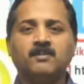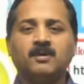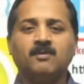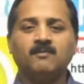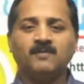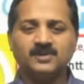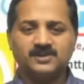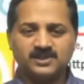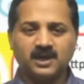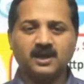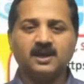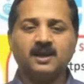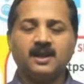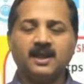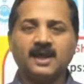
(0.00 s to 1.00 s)
we shall
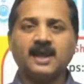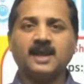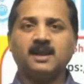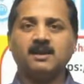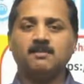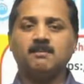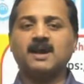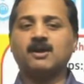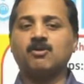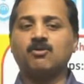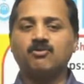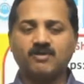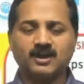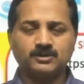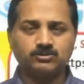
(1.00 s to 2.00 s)
again back on
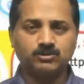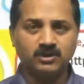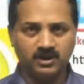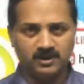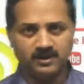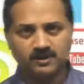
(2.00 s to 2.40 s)
track to learn.